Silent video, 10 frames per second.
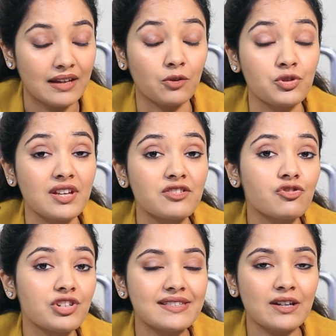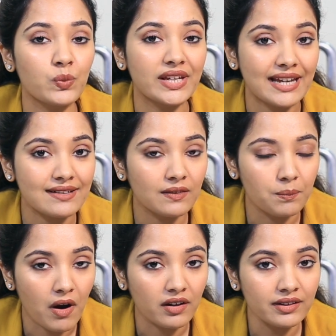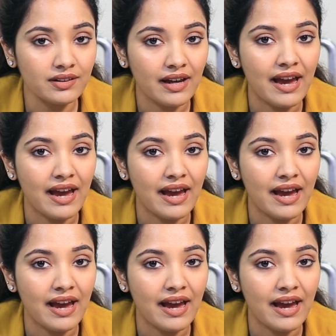Now, the sunscreens that we get in the market